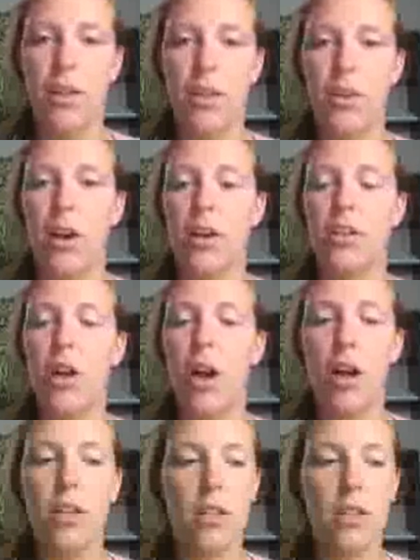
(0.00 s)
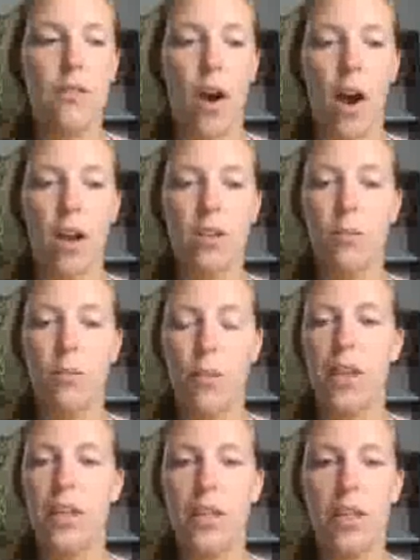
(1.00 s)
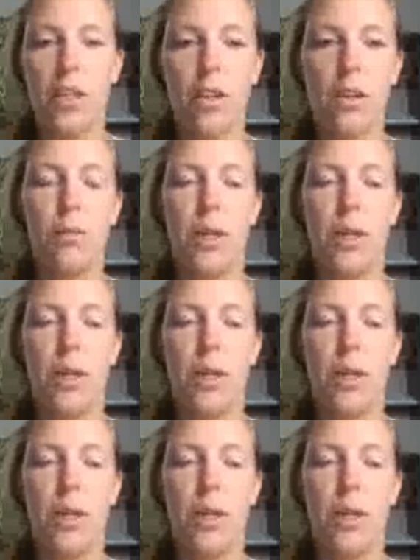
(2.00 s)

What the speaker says: there are tons of awesome things here.